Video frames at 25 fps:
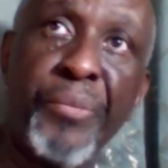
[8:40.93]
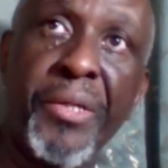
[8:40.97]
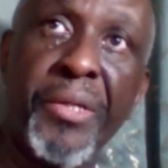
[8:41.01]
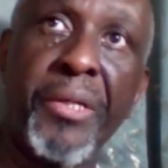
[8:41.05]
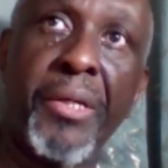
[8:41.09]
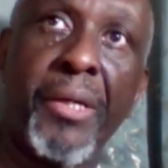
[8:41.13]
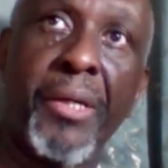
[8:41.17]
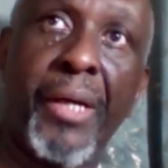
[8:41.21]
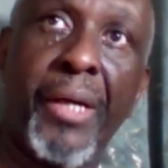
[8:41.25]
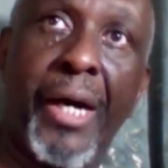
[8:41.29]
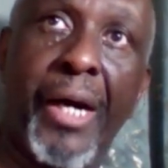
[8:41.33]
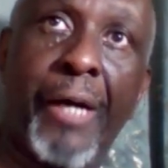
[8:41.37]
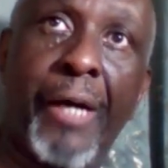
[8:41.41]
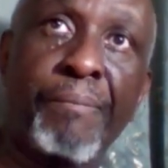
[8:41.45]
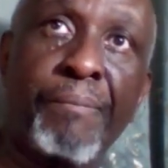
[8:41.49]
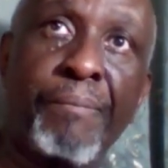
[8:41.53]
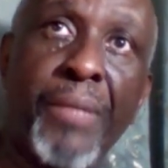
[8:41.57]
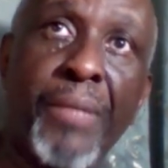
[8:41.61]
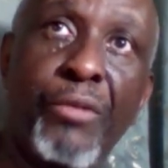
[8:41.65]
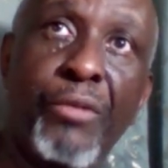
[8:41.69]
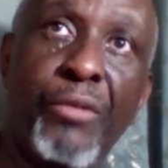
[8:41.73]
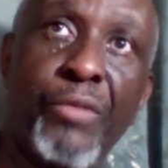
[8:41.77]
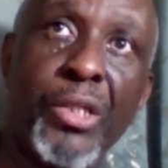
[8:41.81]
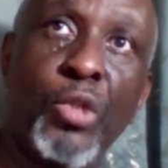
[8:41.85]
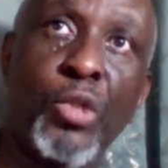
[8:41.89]
this
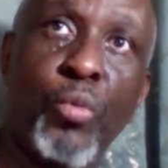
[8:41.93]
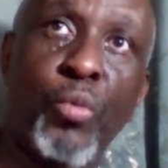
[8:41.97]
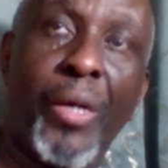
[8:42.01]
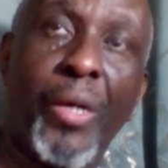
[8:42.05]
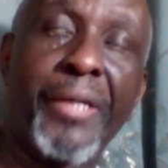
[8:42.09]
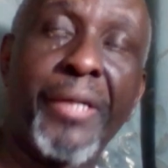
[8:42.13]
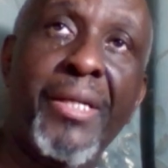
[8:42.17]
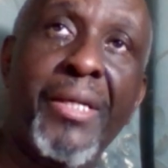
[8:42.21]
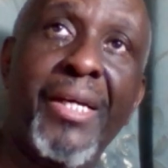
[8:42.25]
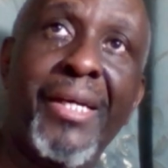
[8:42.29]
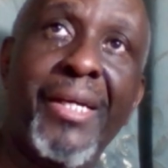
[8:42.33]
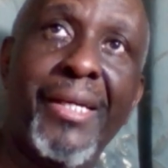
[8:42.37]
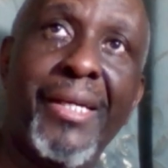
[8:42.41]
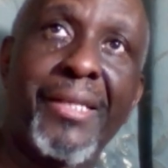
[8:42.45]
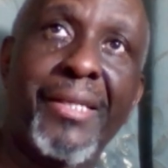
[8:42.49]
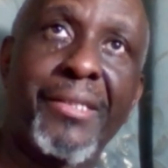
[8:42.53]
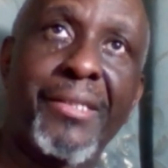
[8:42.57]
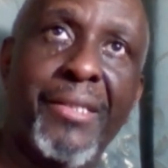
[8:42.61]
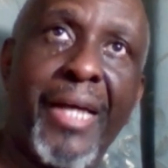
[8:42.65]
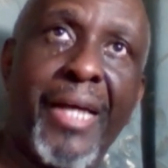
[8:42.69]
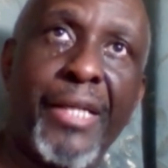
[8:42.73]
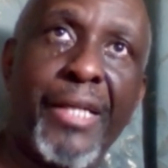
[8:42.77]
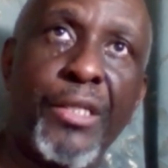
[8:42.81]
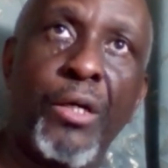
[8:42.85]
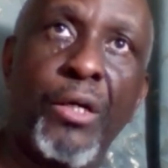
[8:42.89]
one is that
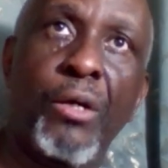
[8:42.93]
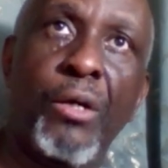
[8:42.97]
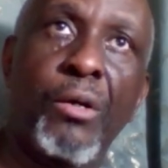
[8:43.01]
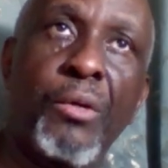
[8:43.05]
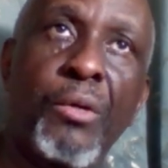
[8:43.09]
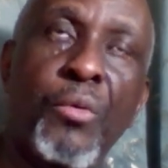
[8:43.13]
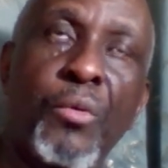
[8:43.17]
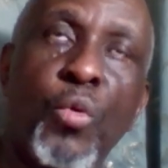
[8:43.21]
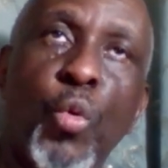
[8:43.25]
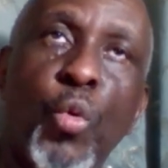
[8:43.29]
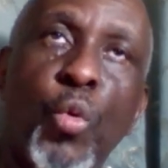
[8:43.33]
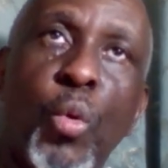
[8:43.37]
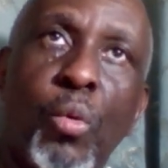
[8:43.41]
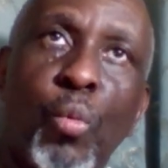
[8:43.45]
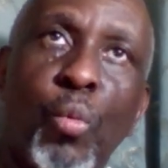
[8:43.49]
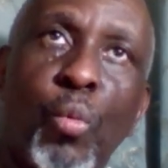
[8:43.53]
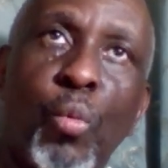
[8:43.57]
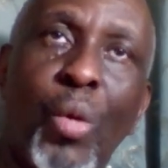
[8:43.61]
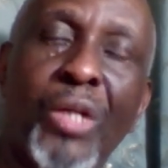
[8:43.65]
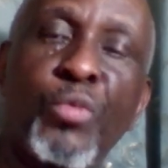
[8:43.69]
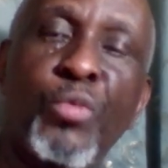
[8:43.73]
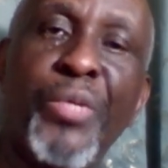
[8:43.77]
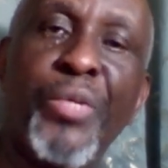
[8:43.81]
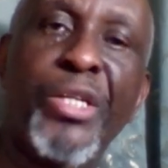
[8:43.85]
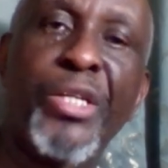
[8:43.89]
what we do
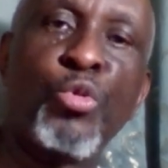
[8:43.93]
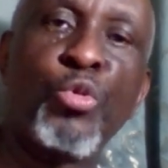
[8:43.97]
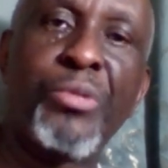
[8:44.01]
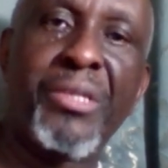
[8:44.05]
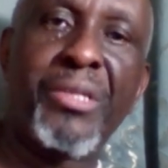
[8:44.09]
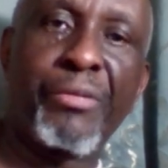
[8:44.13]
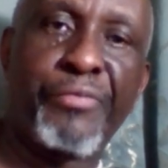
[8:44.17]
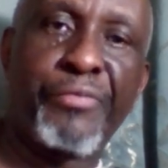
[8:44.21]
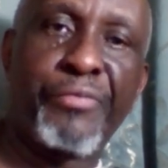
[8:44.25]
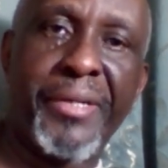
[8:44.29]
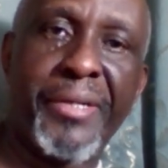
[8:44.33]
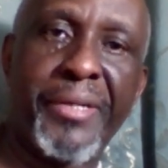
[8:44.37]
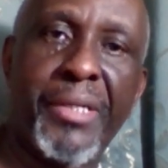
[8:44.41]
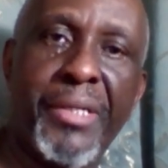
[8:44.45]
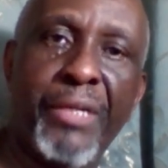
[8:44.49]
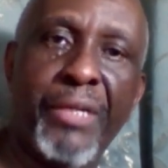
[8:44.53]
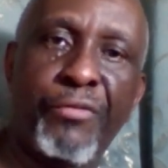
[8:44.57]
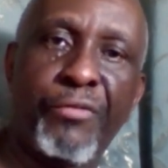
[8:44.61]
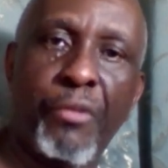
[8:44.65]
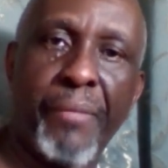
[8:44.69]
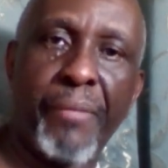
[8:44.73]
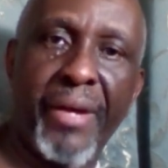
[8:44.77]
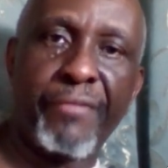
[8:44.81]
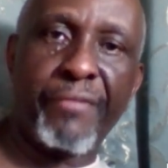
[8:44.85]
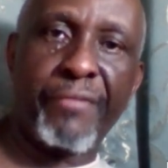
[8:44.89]
differently from everybody
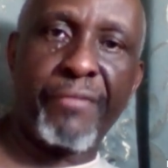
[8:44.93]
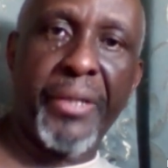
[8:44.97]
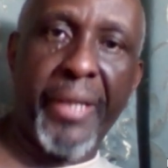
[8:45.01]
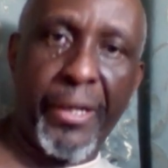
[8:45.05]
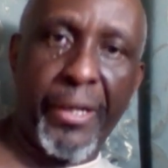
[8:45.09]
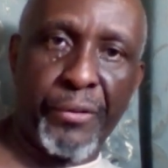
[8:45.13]
else.